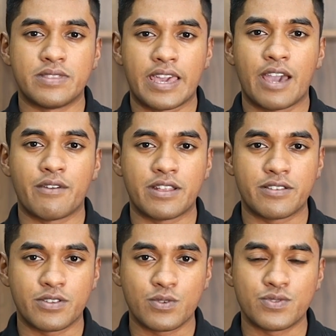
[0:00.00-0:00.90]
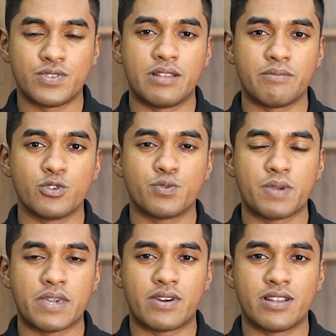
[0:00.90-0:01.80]
they have introduced Zenmuse
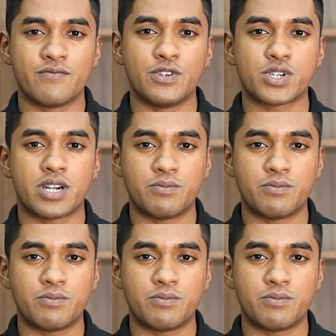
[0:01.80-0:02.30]
P one, which